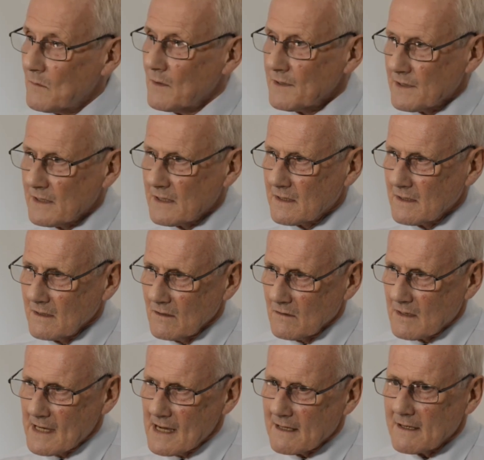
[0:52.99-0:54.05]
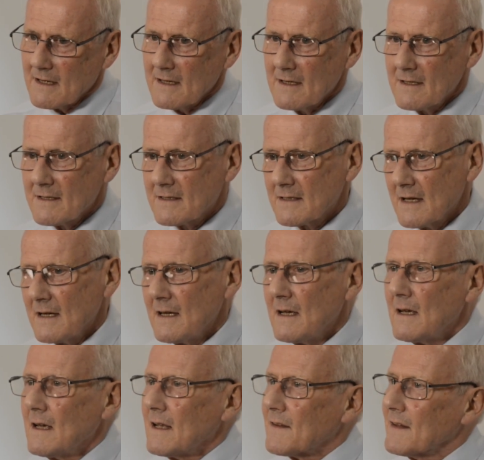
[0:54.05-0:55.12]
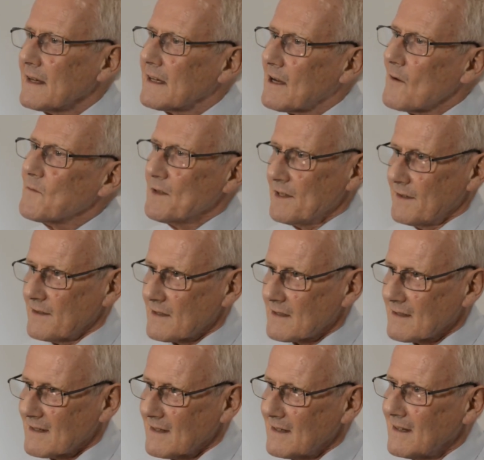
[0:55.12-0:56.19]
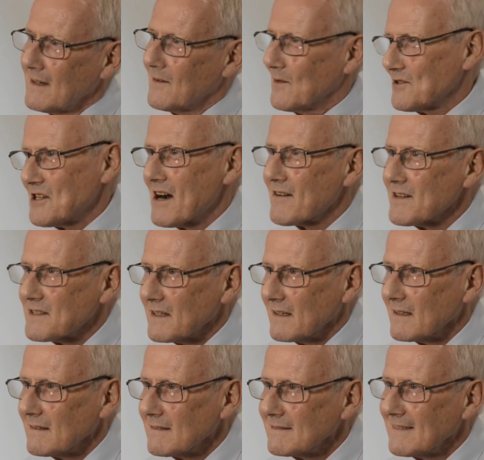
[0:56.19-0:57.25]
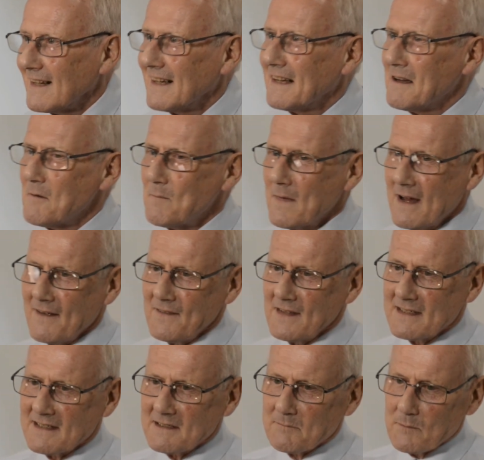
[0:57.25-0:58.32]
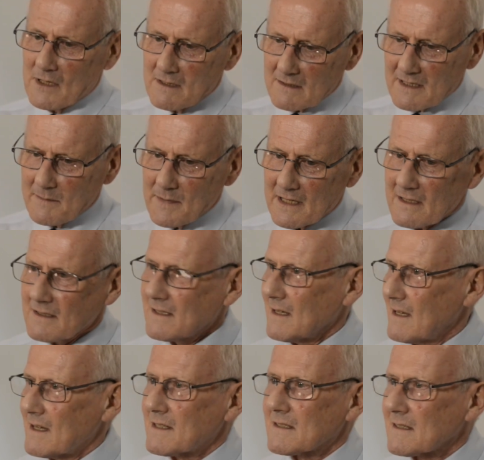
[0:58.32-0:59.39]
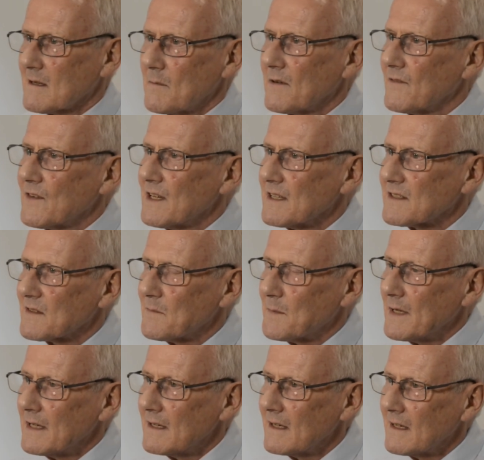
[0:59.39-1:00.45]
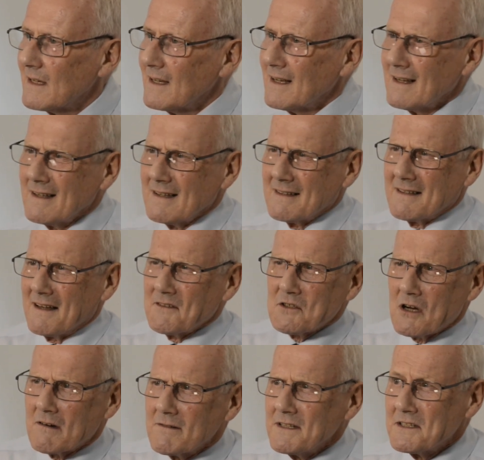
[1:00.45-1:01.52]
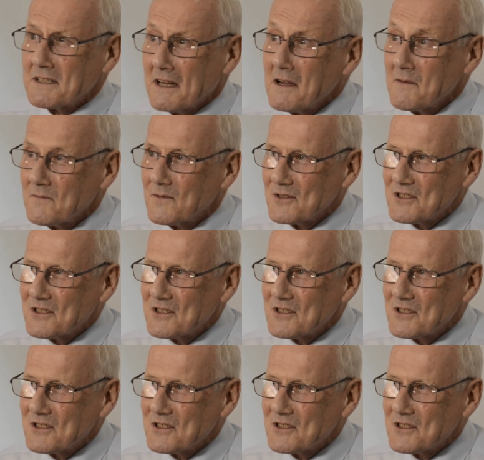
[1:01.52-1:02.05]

want to look at is the governance of a charity. And this is partly because the last couple of years have been a torrid time for